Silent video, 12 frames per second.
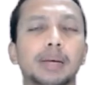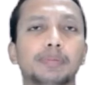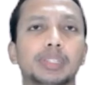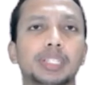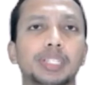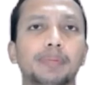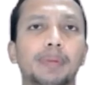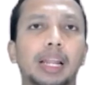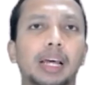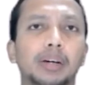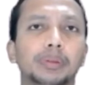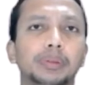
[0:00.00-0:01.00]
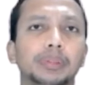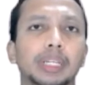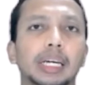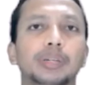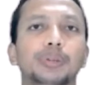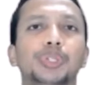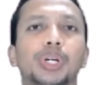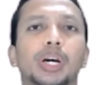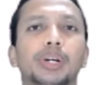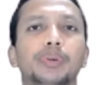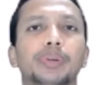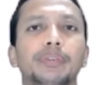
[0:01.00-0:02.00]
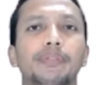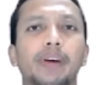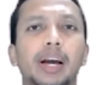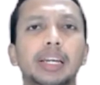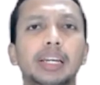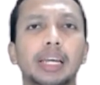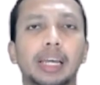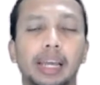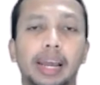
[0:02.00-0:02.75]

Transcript: subsystem allow the user to define